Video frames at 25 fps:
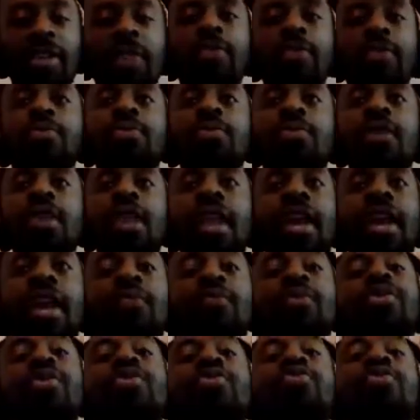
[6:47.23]
It was more like
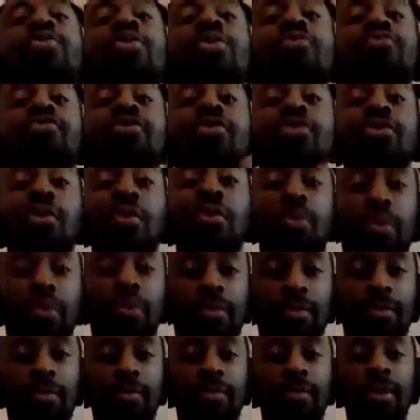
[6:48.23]
we just got the result.
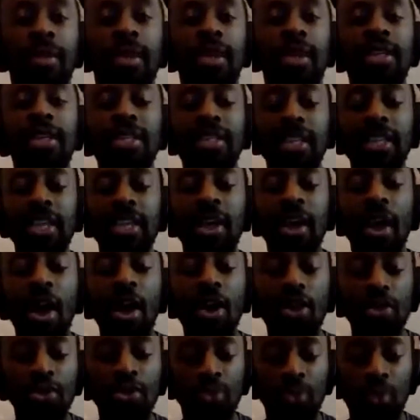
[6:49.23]
Yeah. See
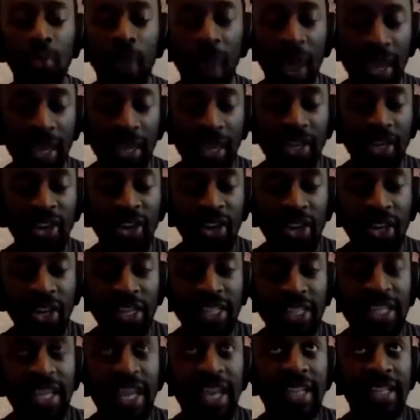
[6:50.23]
Arsenal back in the
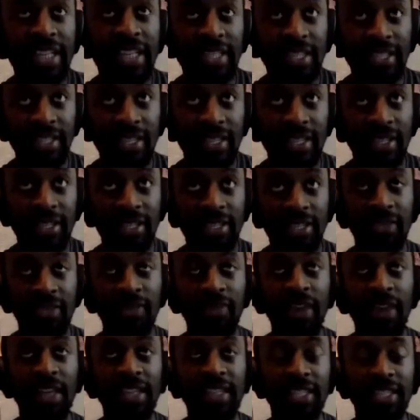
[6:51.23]
early
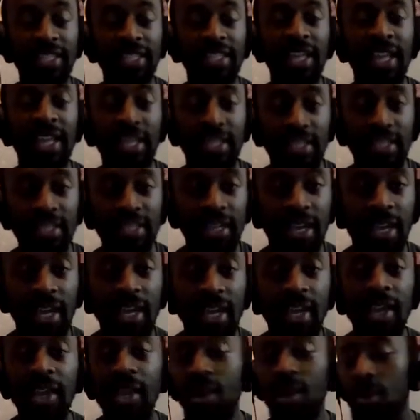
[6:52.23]
2010s, yeah?
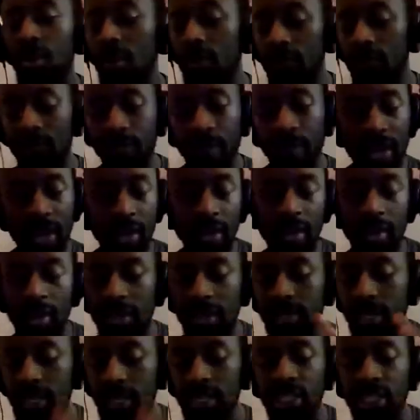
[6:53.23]
With
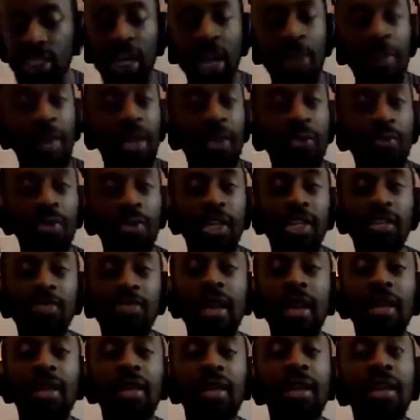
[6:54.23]
Bentner, you had Shamak, all these
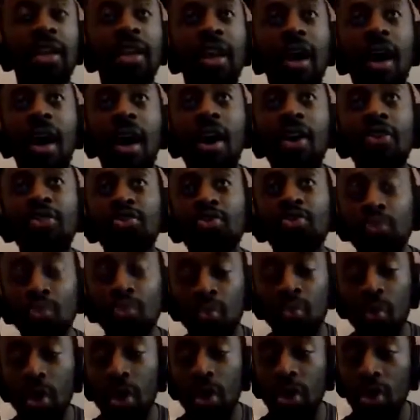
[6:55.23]
man. Arsenal
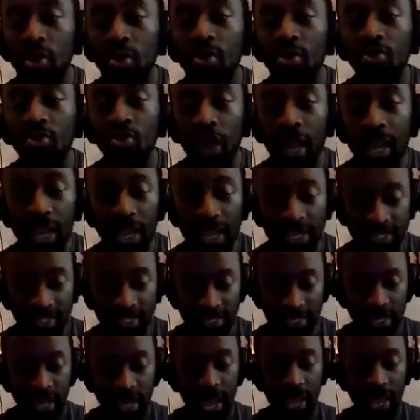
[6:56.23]
weren't great as
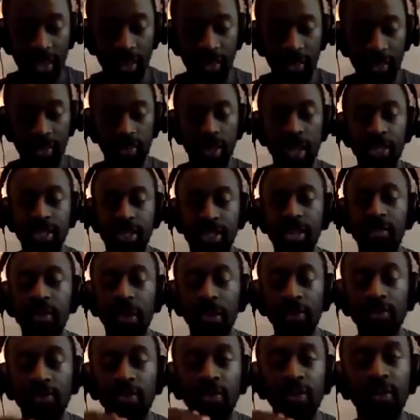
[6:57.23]
like a team that
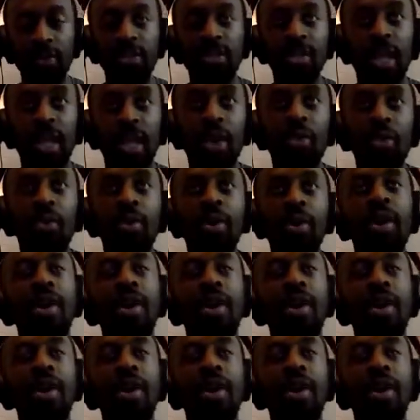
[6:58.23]
was going to win the title.